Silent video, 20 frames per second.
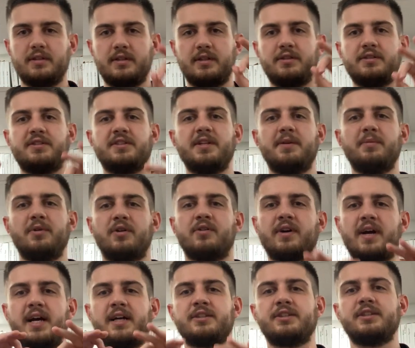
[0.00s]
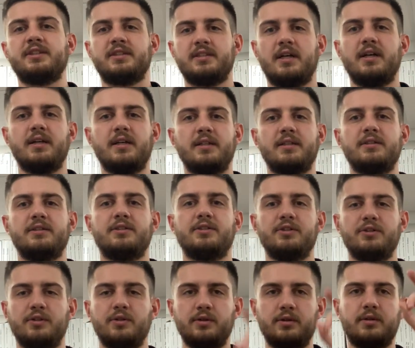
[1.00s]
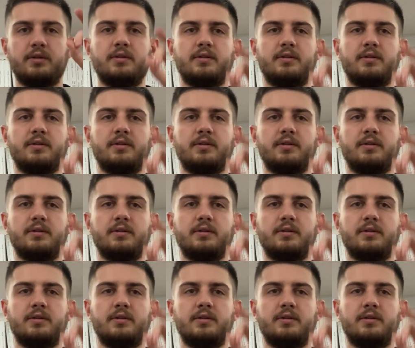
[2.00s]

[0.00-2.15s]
there's cymbal crashes on 2.